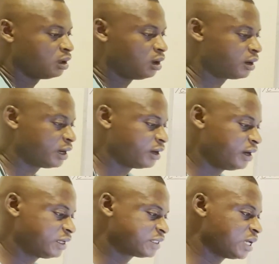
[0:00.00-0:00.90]
All right, the
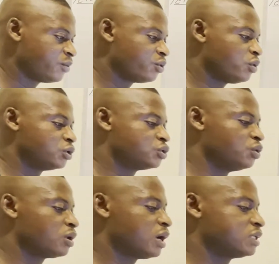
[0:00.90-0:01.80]
next term we want to
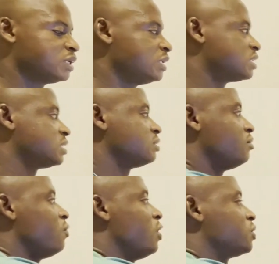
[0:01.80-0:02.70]
look at is
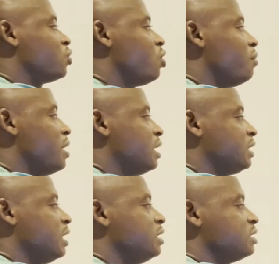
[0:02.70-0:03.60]
what you call
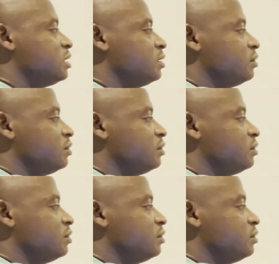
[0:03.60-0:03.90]
maternity.